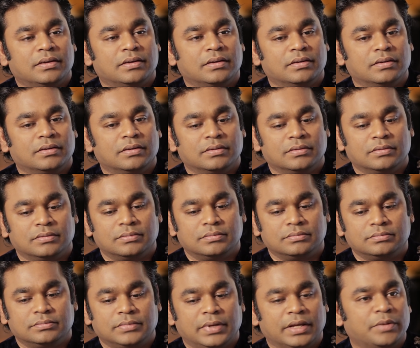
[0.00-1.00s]

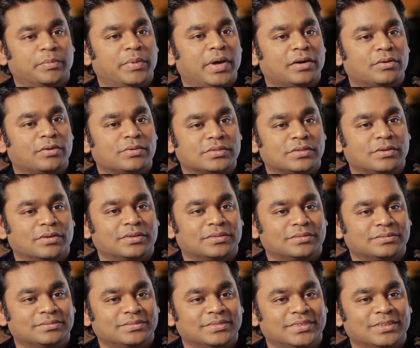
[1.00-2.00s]
background
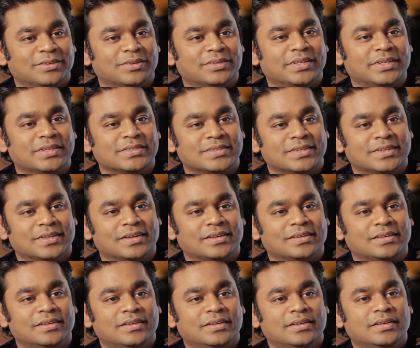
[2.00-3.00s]
song, you know, things like that.
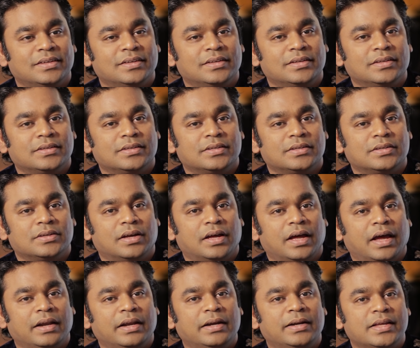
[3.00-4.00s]

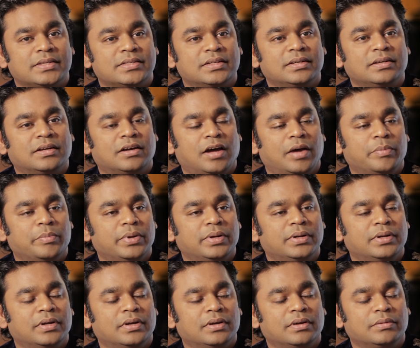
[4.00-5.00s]
And it doesn't come
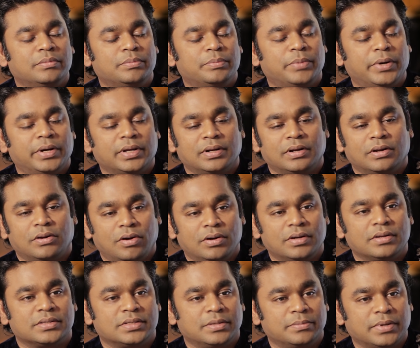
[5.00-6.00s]
in a particular
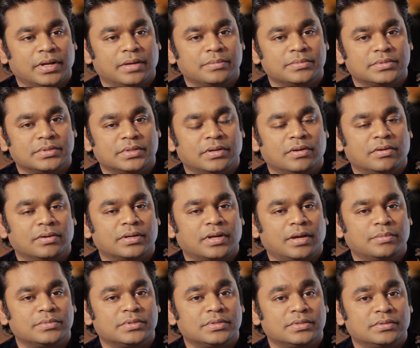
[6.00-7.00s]
order sometimes. You know, it
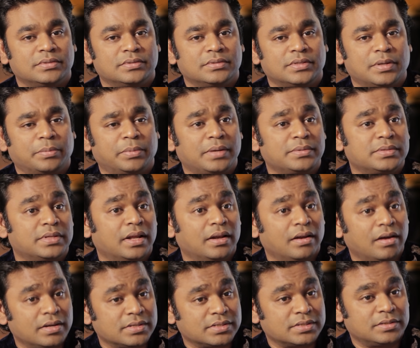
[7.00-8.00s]
comes sometimes in the
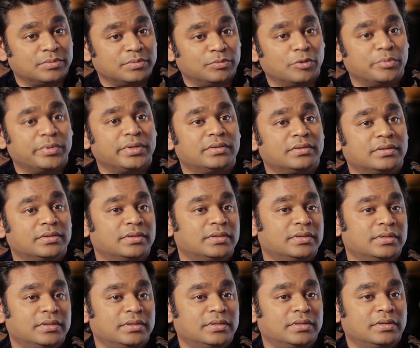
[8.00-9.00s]
last moment
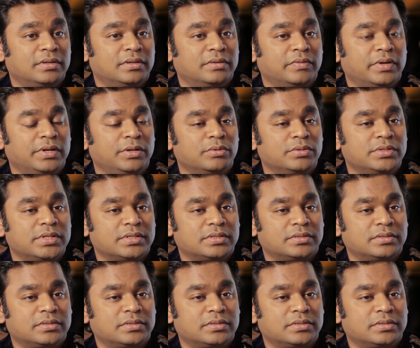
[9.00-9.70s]
when you